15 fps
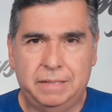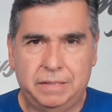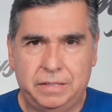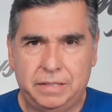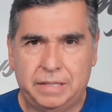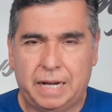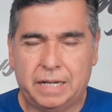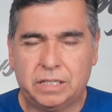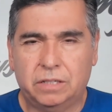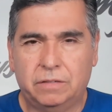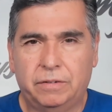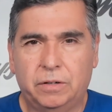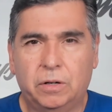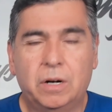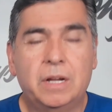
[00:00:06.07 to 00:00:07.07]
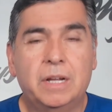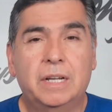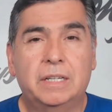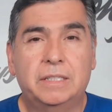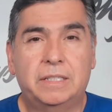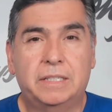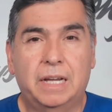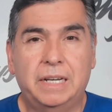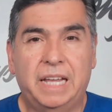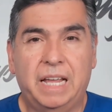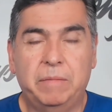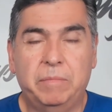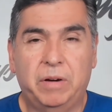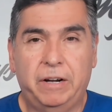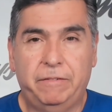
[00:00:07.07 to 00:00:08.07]
This is action for
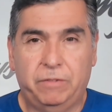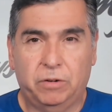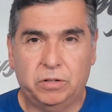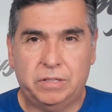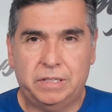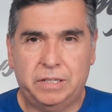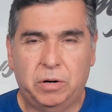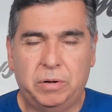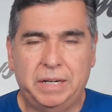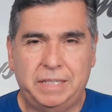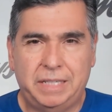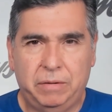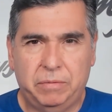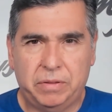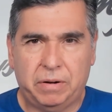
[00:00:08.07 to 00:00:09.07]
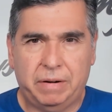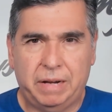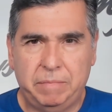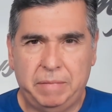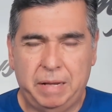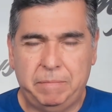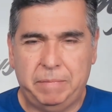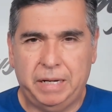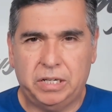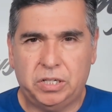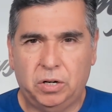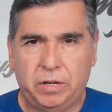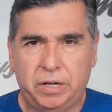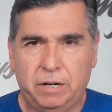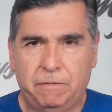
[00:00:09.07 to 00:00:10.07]
Sunday, May 1st. Tony T with our NBA pick
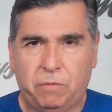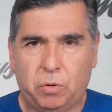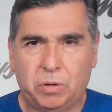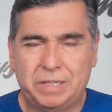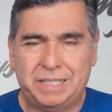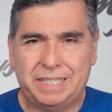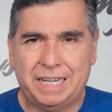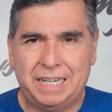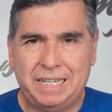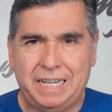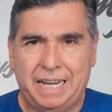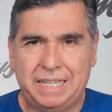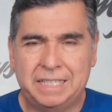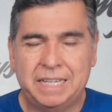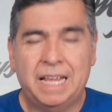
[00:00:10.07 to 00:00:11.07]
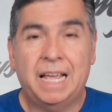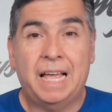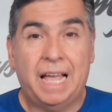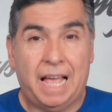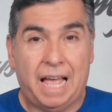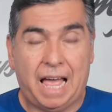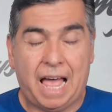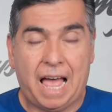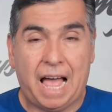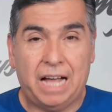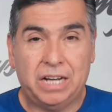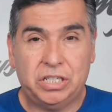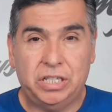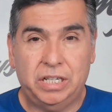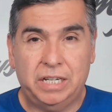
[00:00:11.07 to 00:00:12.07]
show here for Sunday's
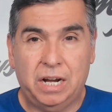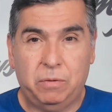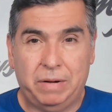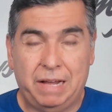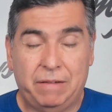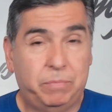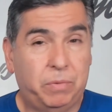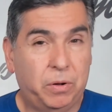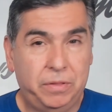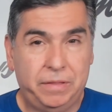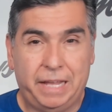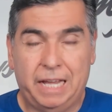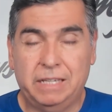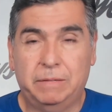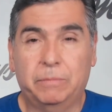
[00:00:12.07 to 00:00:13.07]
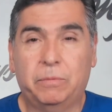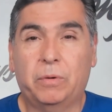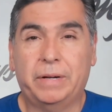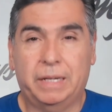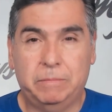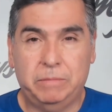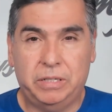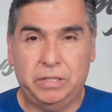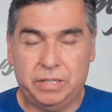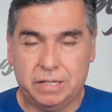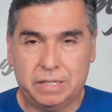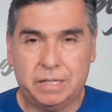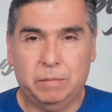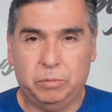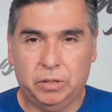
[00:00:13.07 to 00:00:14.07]
action. Now we have both games. Before we get into
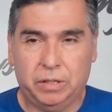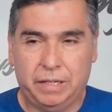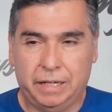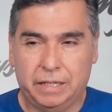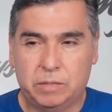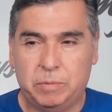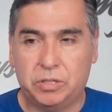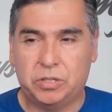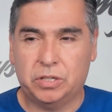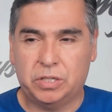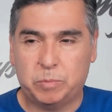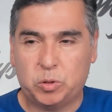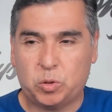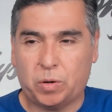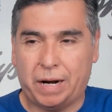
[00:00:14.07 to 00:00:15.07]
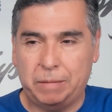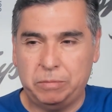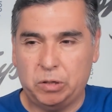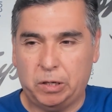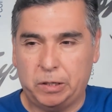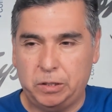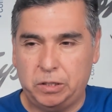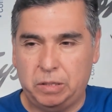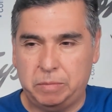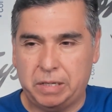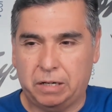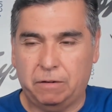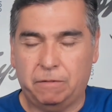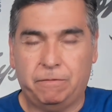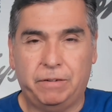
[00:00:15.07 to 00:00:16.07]
just a couple of things, be sure to subscribe to our YouTube
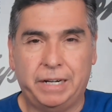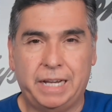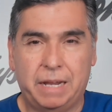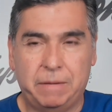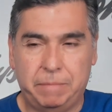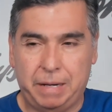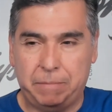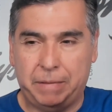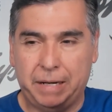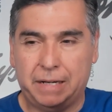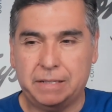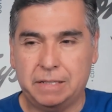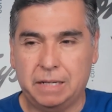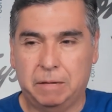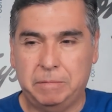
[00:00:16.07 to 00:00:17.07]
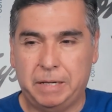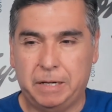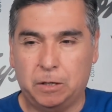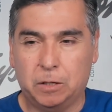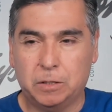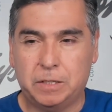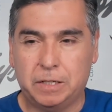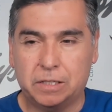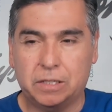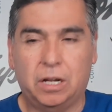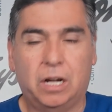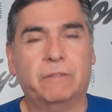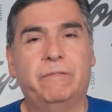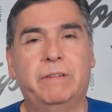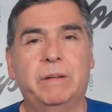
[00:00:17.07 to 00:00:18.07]
channel. Free NBA picks, updated all season
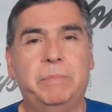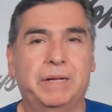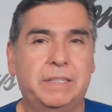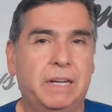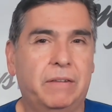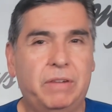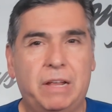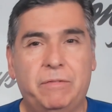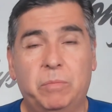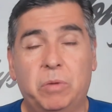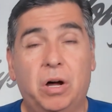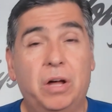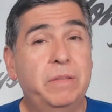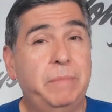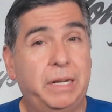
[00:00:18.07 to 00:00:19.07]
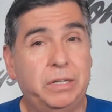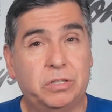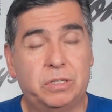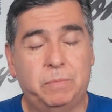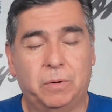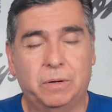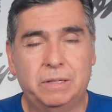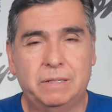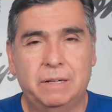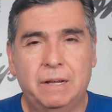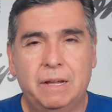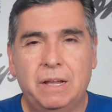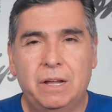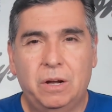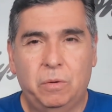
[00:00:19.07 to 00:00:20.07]
long. Free picks every day from all the major sports.
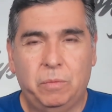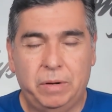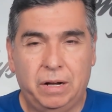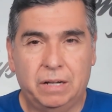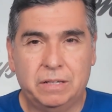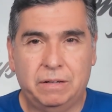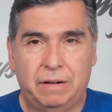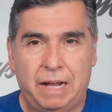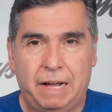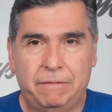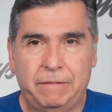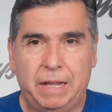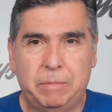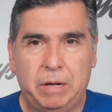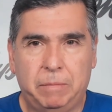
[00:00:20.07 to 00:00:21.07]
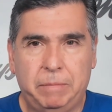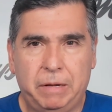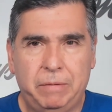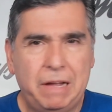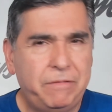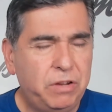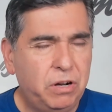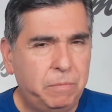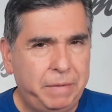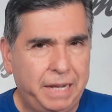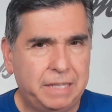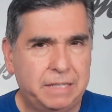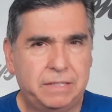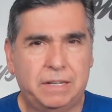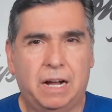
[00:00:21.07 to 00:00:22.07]
We also have MLB. We have
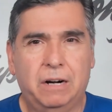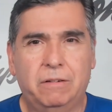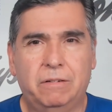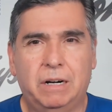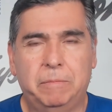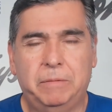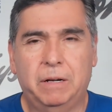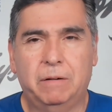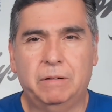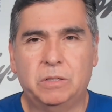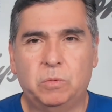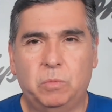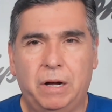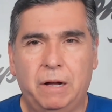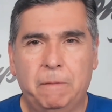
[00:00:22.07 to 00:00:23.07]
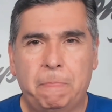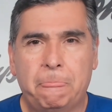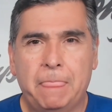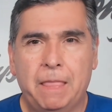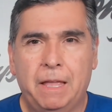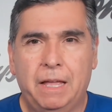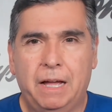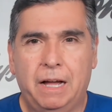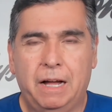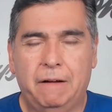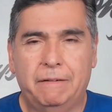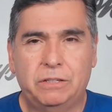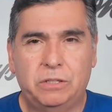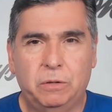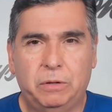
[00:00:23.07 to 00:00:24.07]
European soccer up there as well.
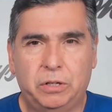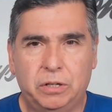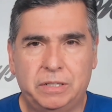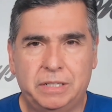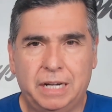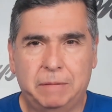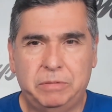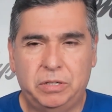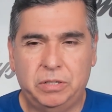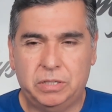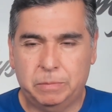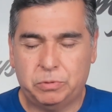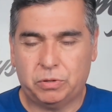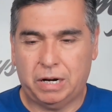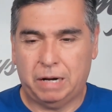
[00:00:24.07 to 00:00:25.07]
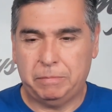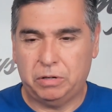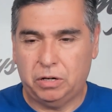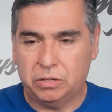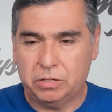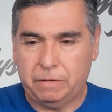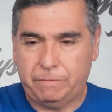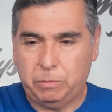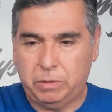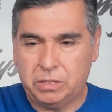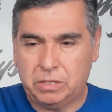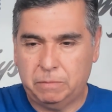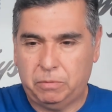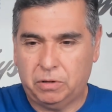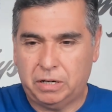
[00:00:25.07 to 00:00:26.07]
So a good time to subscribe. And also, if you
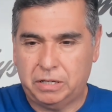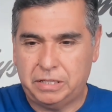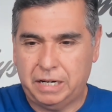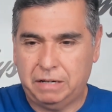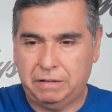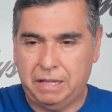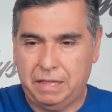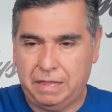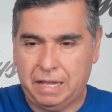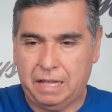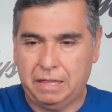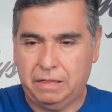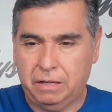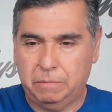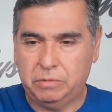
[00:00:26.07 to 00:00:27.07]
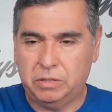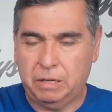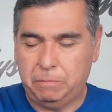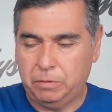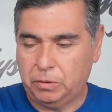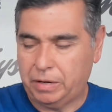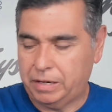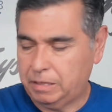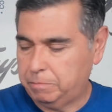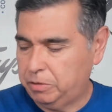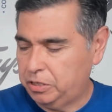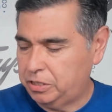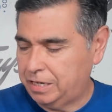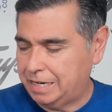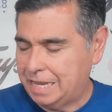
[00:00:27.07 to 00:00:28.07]
would support our channel, hit that thumbs up. We greatly
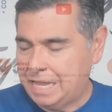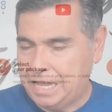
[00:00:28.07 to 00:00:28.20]
appreciate it.